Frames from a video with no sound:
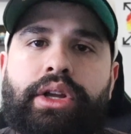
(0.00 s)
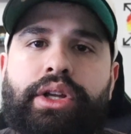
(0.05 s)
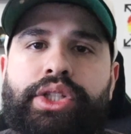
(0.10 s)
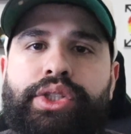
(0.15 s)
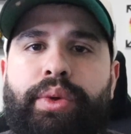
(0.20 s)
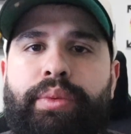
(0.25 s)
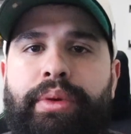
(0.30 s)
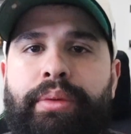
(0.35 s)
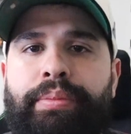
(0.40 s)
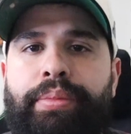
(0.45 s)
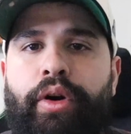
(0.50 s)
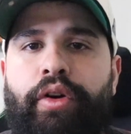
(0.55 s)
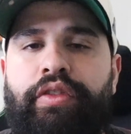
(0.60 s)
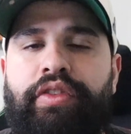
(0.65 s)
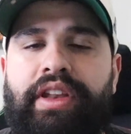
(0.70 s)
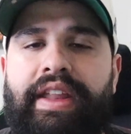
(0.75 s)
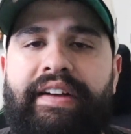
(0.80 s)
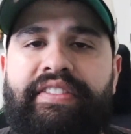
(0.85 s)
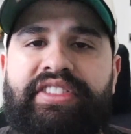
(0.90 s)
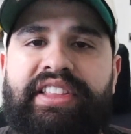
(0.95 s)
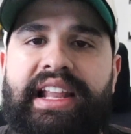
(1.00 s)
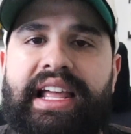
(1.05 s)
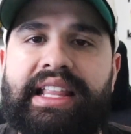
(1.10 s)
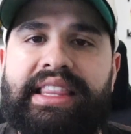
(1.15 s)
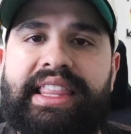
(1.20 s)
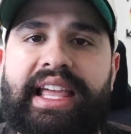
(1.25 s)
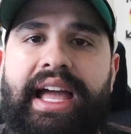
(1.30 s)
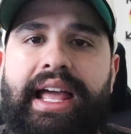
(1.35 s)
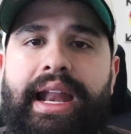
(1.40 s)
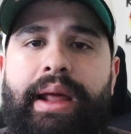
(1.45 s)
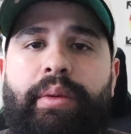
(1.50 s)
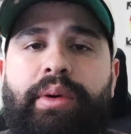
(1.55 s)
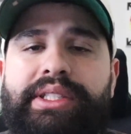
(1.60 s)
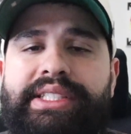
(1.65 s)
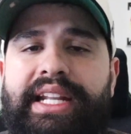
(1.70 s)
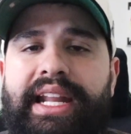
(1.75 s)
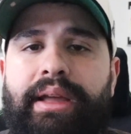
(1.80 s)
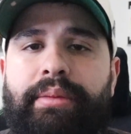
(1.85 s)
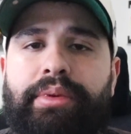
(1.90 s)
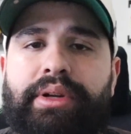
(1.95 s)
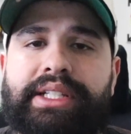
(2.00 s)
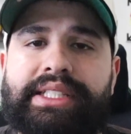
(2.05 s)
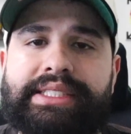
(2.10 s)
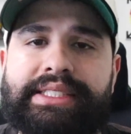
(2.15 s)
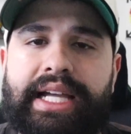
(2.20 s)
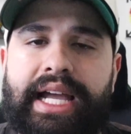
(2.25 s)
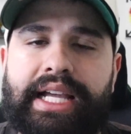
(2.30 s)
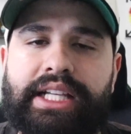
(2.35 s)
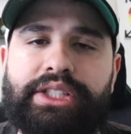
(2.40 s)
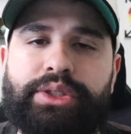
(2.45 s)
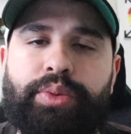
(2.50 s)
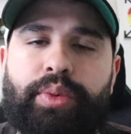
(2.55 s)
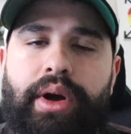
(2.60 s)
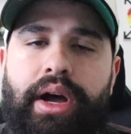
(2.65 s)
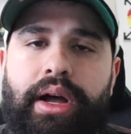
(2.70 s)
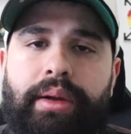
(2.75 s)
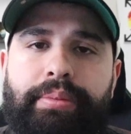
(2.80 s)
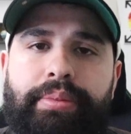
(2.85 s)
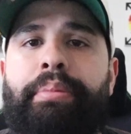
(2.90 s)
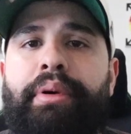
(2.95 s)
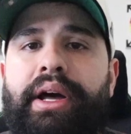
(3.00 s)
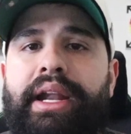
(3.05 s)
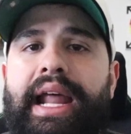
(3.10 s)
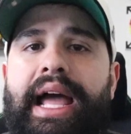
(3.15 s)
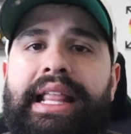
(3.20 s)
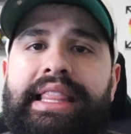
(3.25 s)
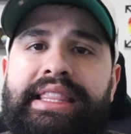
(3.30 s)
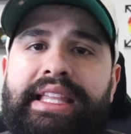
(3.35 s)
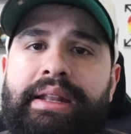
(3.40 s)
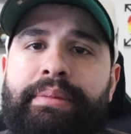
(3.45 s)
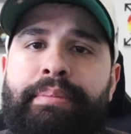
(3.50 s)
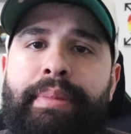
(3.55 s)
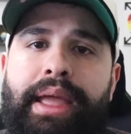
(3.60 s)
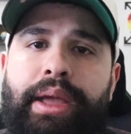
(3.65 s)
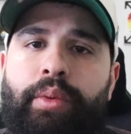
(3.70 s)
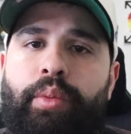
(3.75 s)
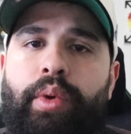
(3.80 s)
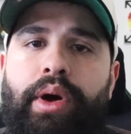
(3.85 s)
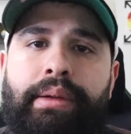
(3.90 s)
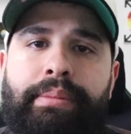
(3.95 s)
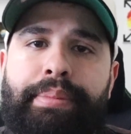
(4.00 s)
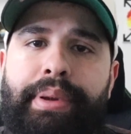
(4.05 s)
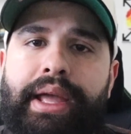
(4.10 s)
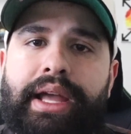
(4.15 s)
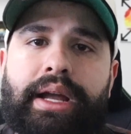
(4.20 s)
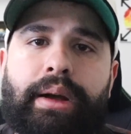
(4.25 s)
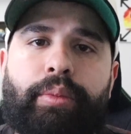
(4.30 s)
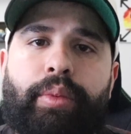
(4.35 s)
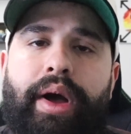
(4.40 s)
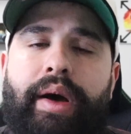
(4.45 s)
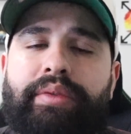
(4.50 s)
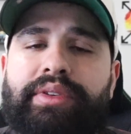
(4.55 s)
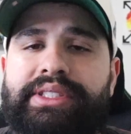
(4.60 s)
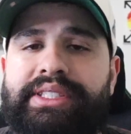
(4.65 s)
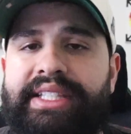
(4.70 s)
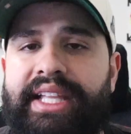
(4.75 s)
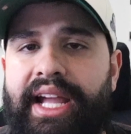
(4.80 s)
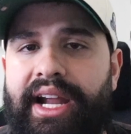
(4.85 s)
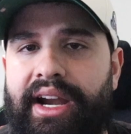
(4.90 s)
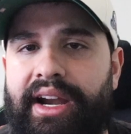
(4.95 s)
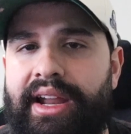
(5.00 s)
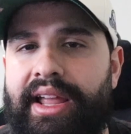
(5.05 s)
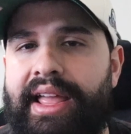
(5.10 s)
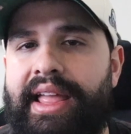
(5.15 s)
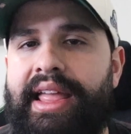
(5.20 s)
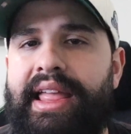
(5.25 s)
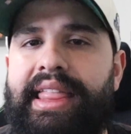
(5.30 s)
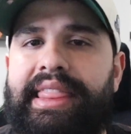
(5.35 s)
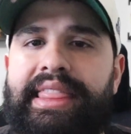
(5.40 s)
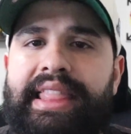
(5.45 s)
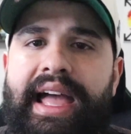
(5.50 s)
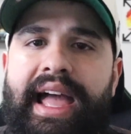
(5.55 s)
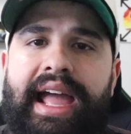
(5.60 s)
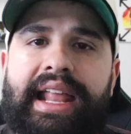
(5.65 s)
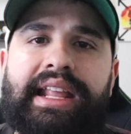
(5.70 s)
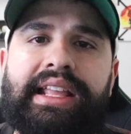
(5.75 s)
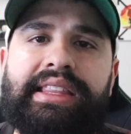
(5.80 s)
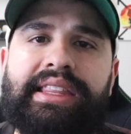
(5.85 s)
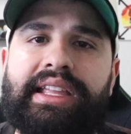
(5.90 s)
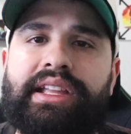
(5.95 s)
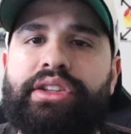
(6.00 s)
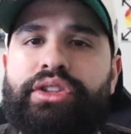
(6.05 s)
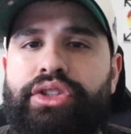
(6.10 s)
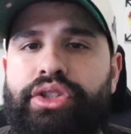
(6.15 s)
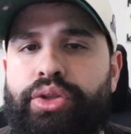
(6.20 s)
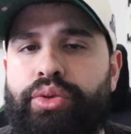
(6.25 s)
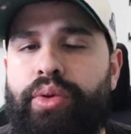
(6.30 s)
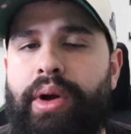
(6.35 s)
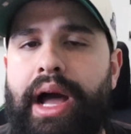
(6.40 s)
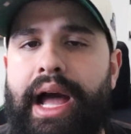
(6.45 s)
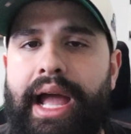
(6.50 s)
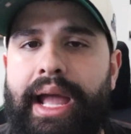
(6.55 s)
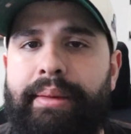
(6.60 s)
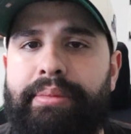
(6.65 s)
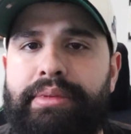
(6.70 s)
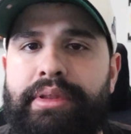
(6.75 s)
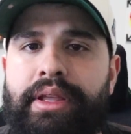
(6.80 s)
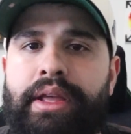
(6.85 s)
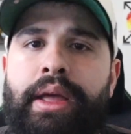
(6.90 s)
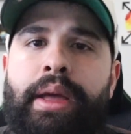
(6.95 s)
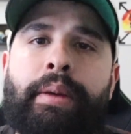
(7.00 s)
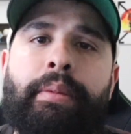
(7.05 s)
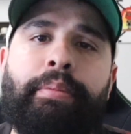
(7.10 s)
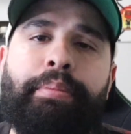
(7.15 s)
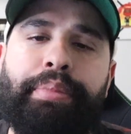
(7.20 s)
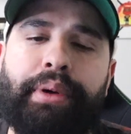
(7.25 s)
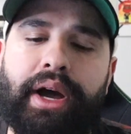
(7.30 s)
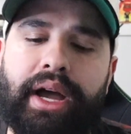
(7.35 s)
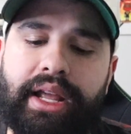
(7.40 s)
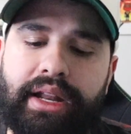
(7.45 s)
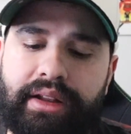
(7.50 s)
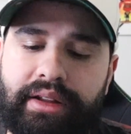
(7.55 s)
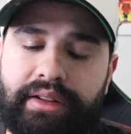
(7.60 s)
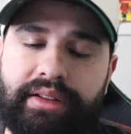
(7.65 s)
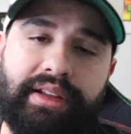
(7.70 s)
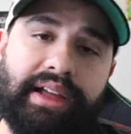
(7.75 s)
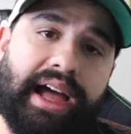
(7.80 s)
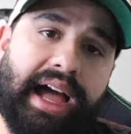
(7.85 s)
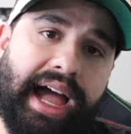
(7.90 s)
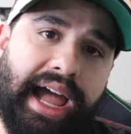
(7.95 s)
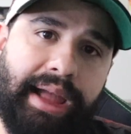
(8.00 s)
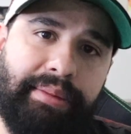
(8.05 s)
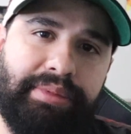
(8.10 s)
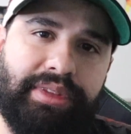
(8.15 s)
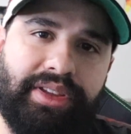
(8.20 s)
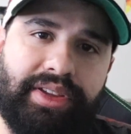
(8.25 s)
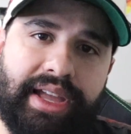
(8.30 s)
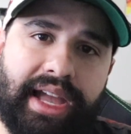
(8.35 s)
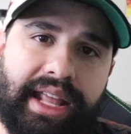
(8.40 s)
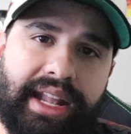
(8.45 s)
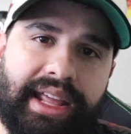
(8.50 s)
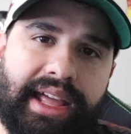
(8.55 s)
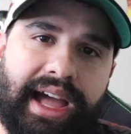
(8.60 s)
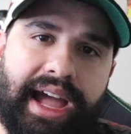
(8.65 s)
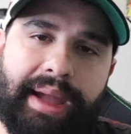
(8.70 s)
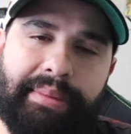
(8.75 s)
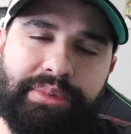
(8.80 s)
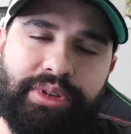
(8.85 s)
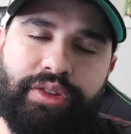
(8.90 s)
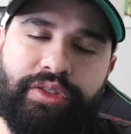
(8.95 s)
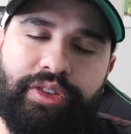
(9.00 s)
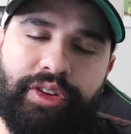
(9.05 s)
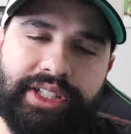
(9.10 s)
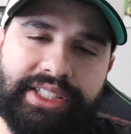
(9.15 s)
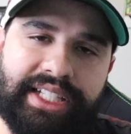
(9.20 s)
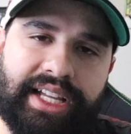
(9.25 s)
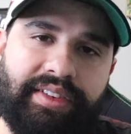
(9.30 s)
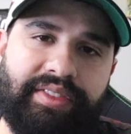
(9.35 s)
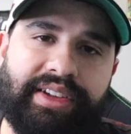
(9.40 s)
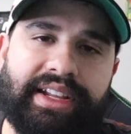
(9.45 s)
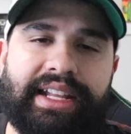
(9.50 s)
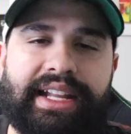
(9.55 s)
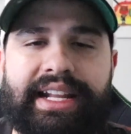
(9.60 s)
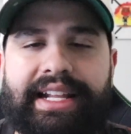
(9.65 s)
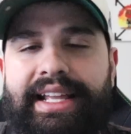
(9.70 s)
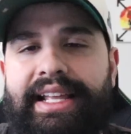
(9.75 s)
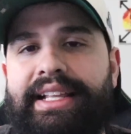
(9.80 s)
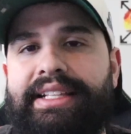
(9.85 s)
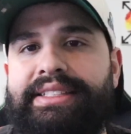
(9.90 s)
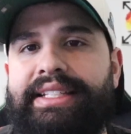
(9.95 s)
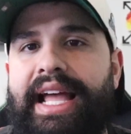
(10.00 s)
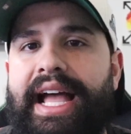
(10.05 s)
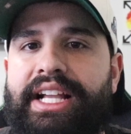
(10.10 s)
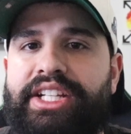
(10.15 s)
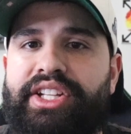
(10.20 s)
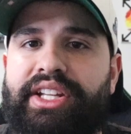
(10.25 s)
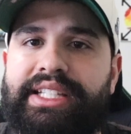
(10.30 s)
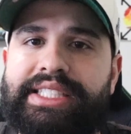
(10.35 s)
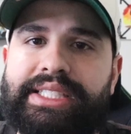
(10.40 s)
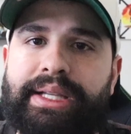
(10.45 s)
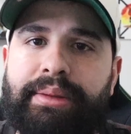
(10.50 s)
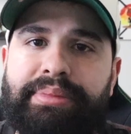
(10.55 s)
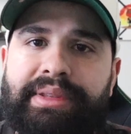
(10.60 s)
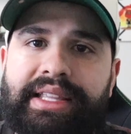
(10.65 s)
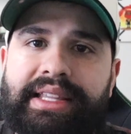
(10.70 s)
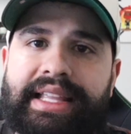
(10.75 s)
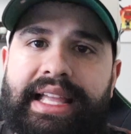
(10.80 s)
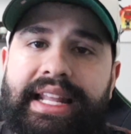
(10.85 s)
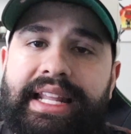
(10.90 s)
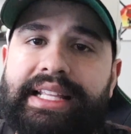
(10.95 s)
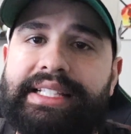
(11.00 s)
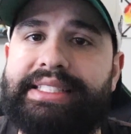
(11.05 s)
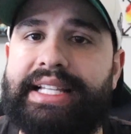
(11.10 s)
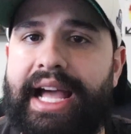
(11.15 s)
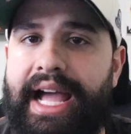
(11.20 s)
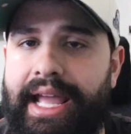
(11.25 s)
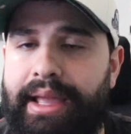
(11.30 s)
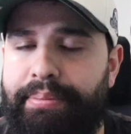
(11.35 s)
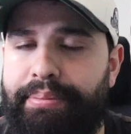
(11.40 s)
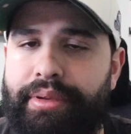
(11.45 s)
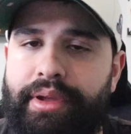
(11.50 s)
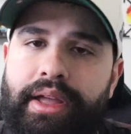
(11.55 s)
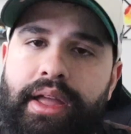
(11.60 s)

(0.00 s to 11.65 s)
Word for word: So we both left it at that. I wasn't able to size swap, but I did make one pickup while I was there. Not anything too hyped, but hyped, you get it, Hype247. It is actually something that is hype.